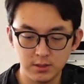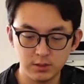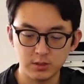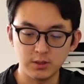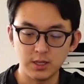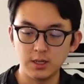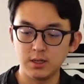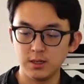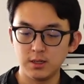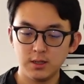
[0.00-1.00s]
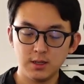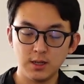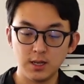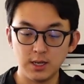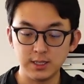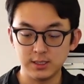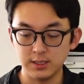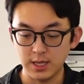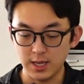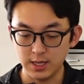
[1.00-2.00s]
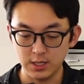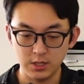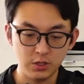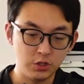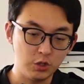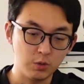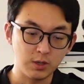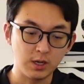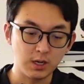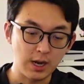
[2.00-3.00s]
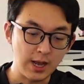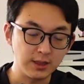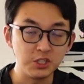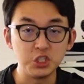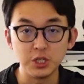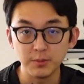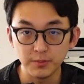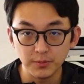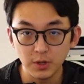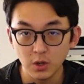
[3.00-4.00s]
So then, let's say you were at the gym,